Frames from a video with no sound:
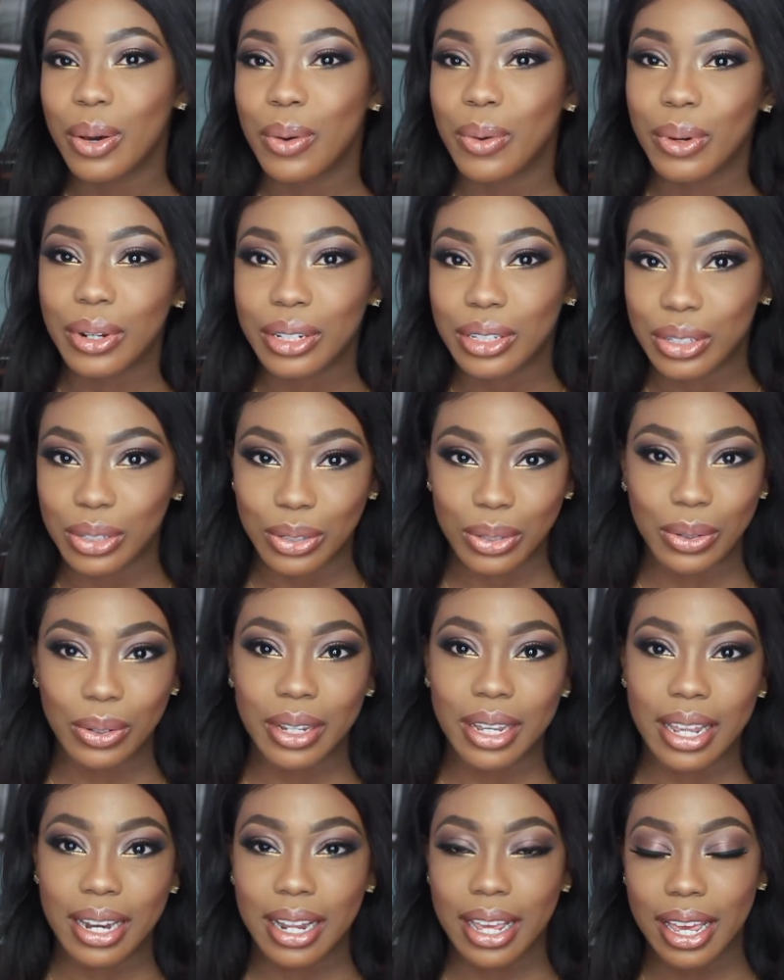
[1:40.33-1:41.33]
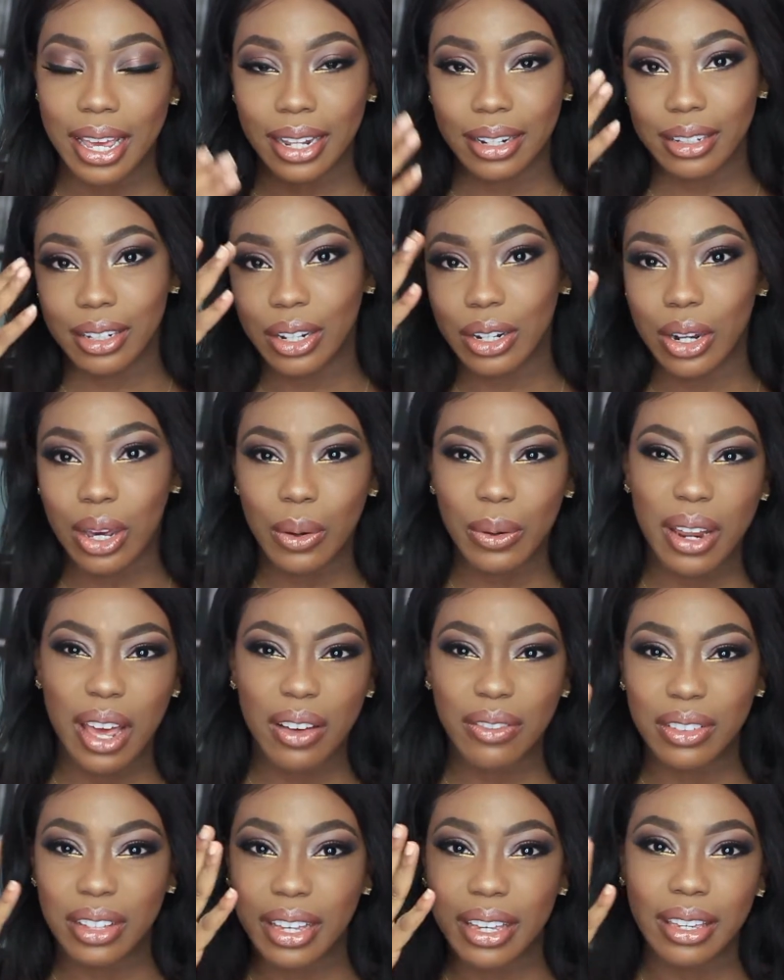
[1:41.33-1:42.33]
what it's doing and you know I would
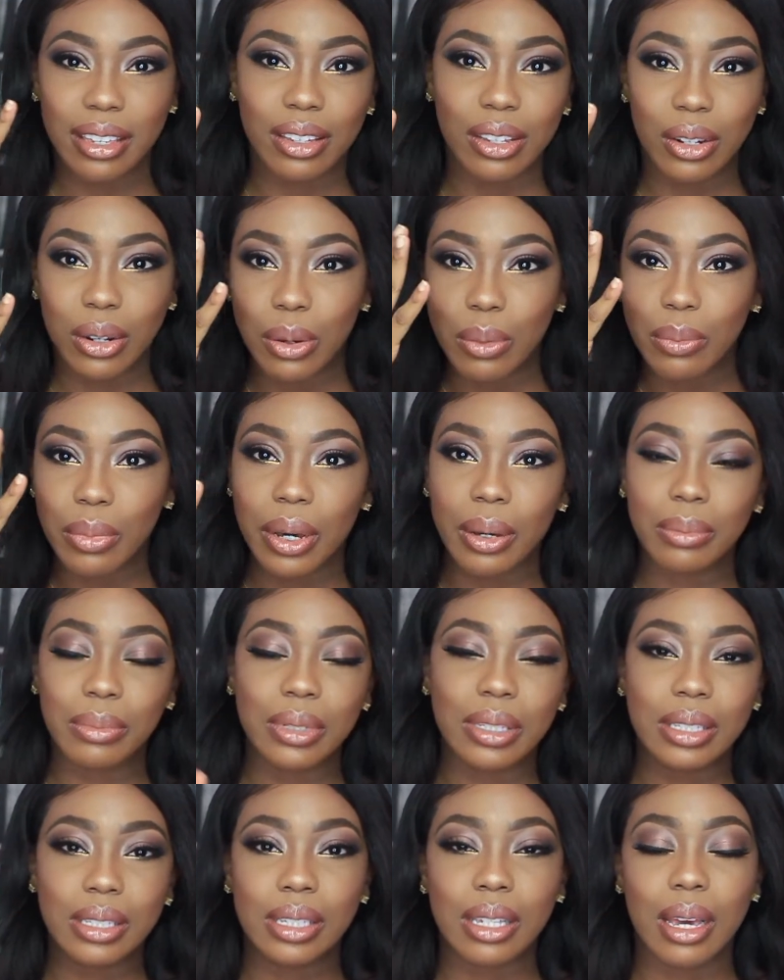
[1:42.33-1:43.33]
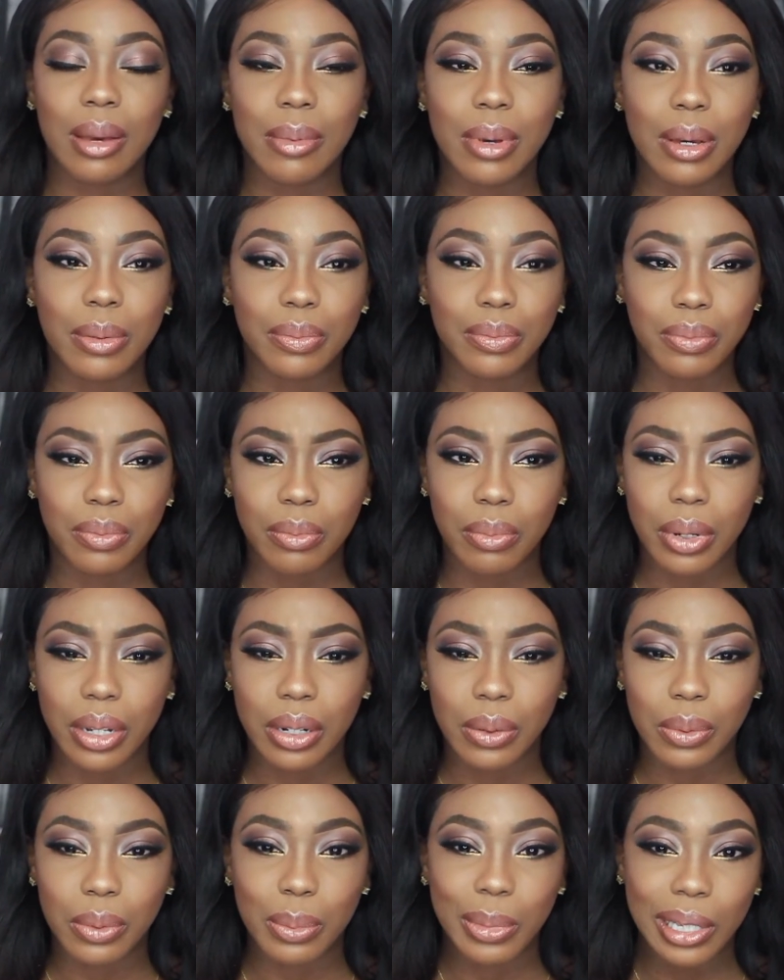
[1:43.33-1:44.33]
have like you know bumps come up but
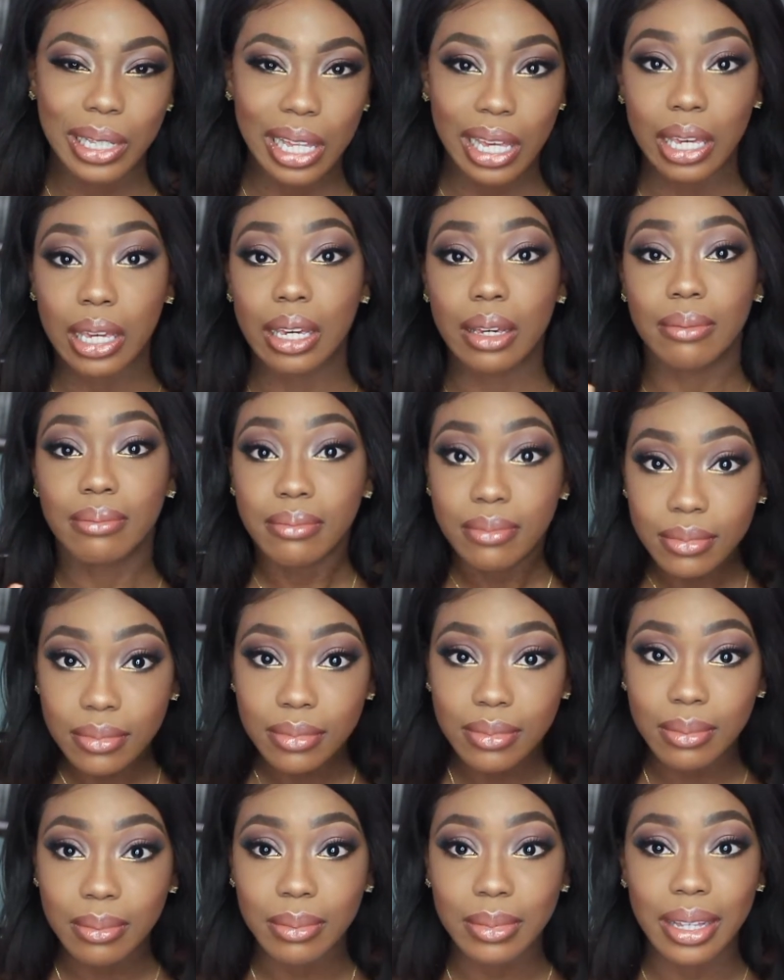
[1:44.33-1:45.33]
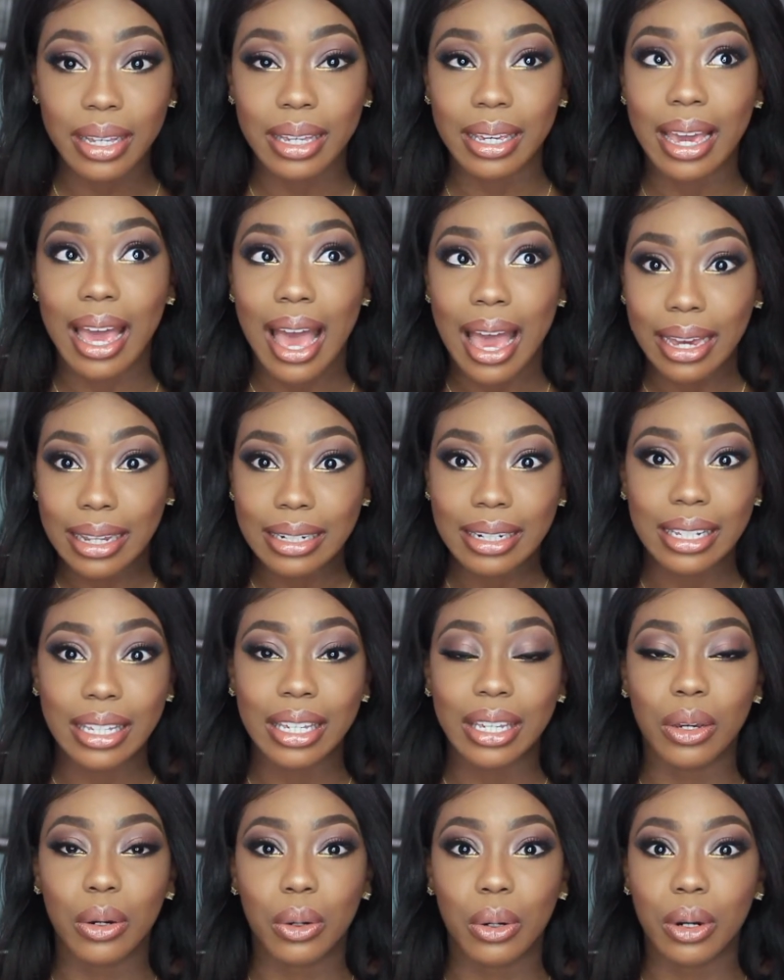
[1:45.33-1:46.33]
it would be like like
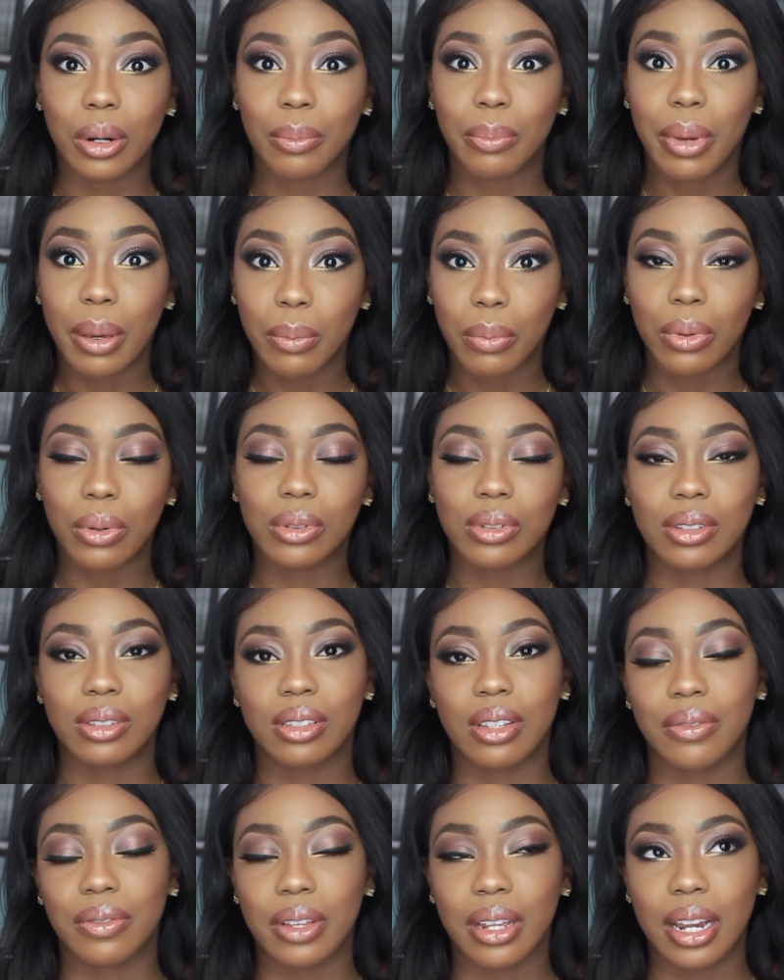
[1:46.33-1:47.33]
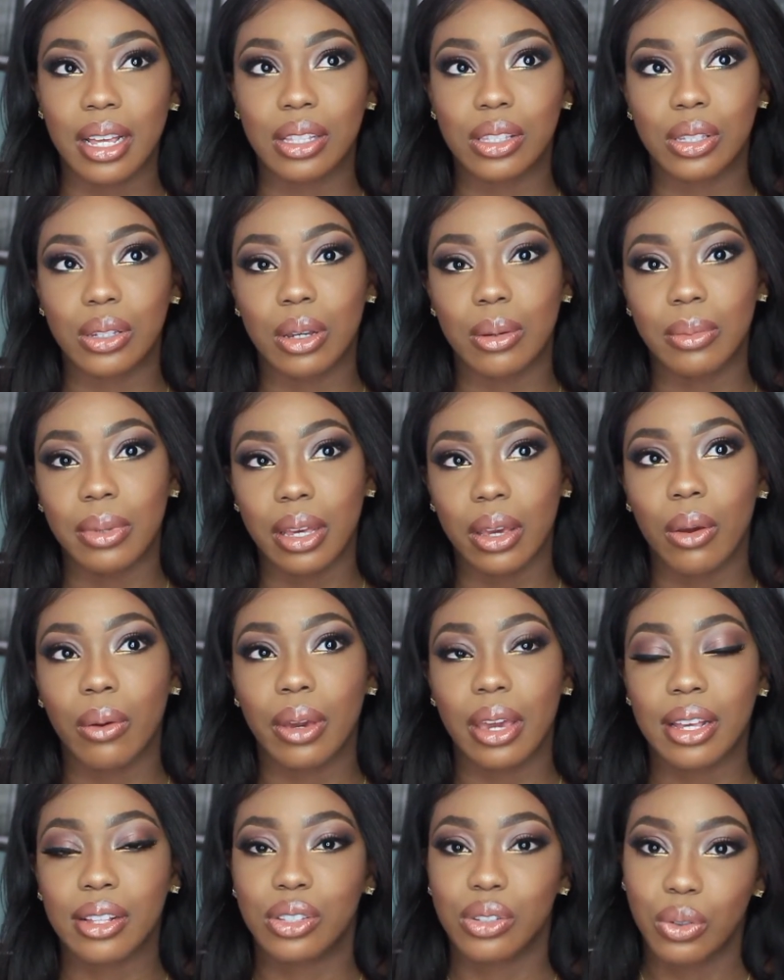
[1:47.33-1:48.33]
acne or pimples and stuff like that so I'm like
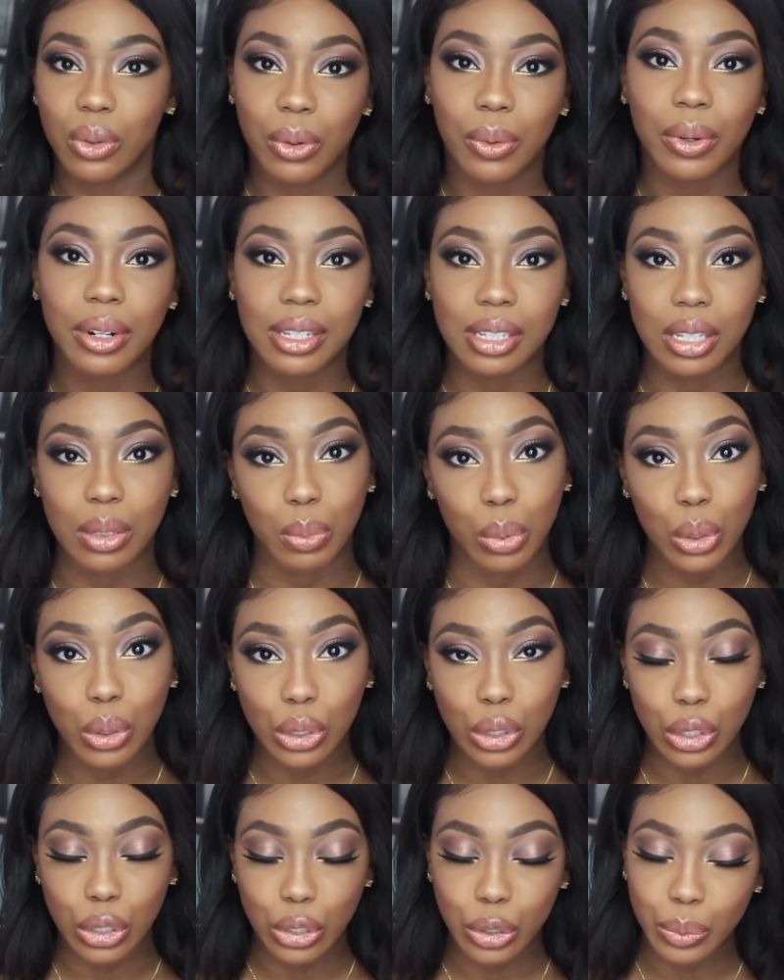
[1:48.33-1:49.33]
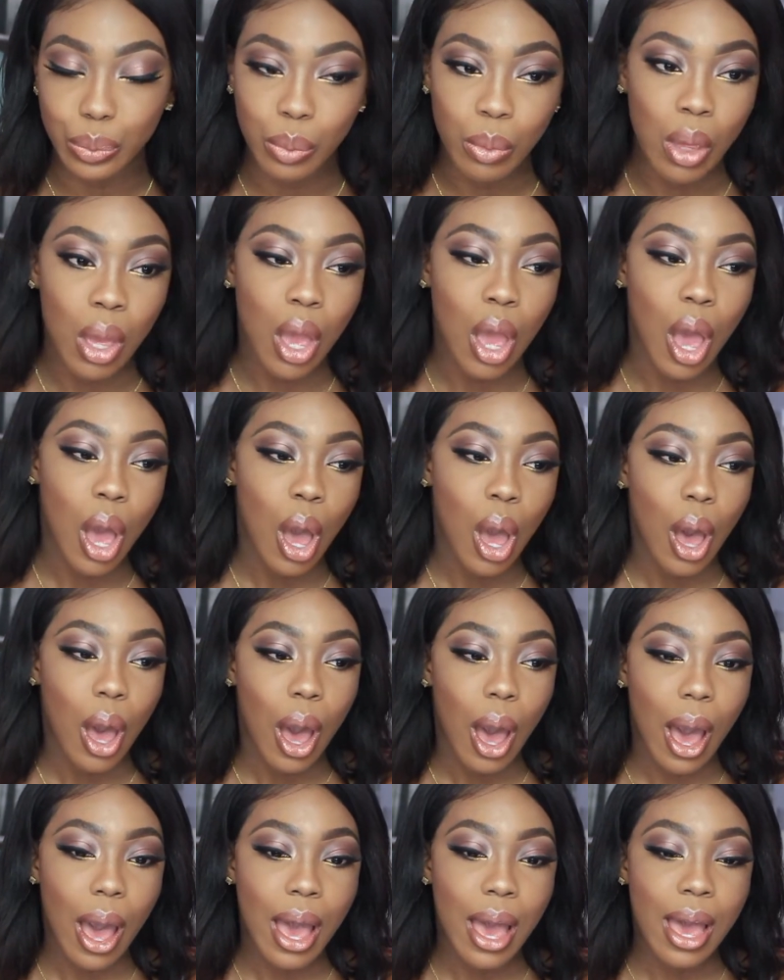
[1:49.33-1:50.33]
okay it's doing what it's supposed to do
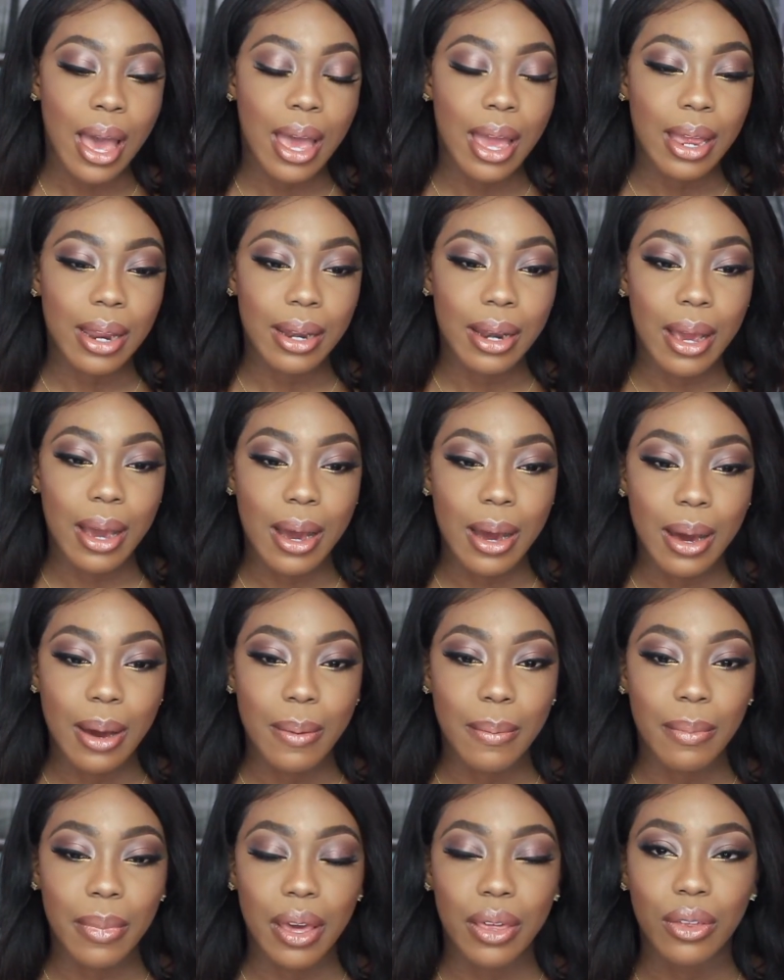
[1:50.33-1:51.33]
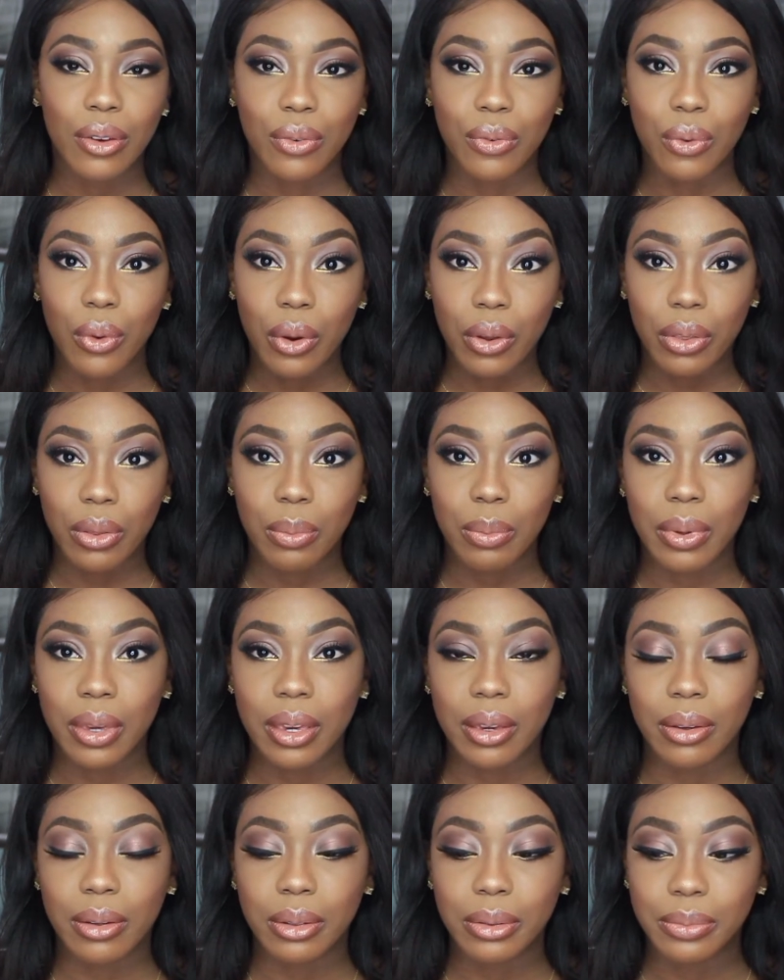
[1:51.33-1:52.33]
and um, by the fourth
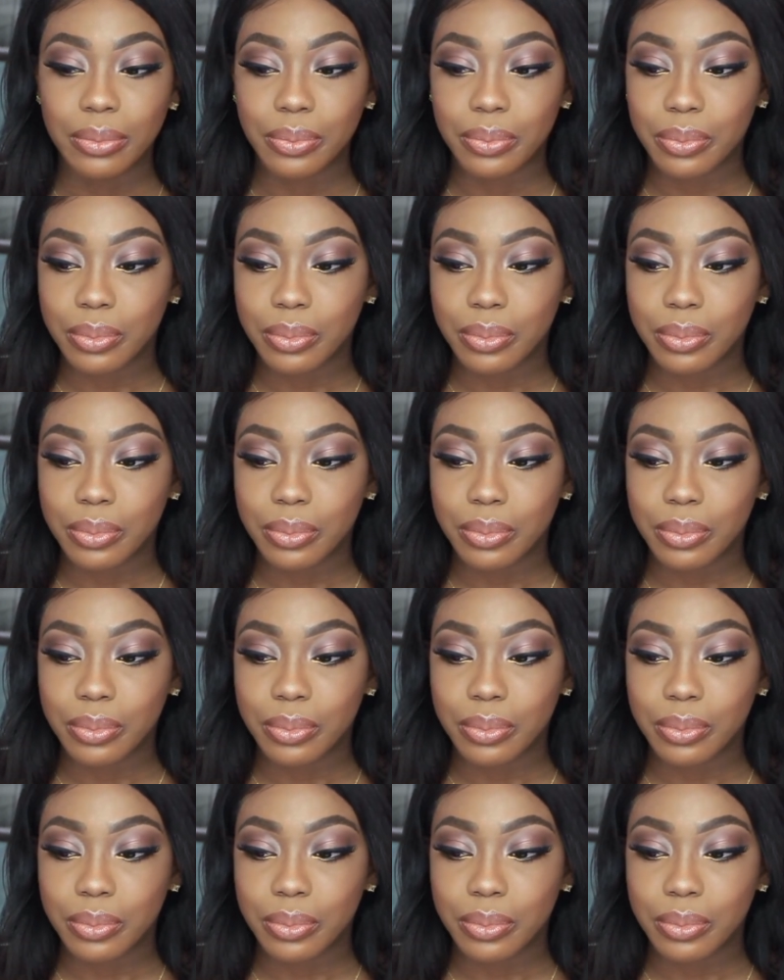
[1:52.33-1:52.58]
peel